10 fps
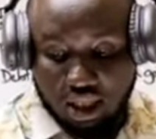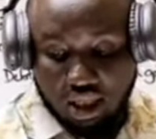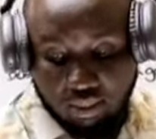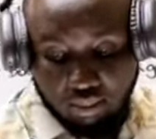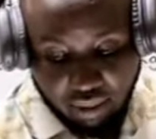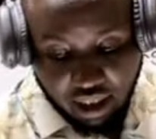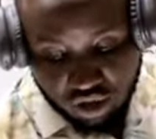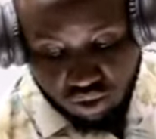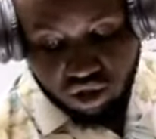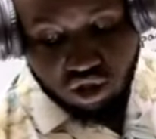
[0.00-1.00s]
meet
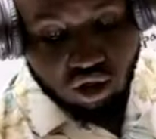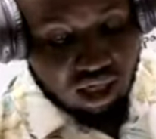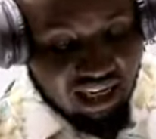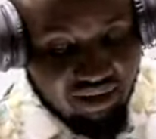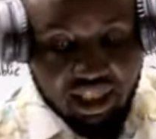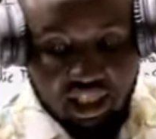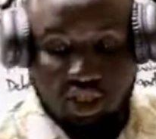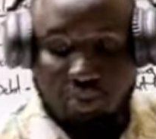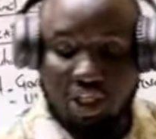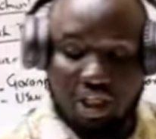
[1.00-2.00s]
what we call government
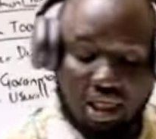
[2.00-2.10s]
expenditure.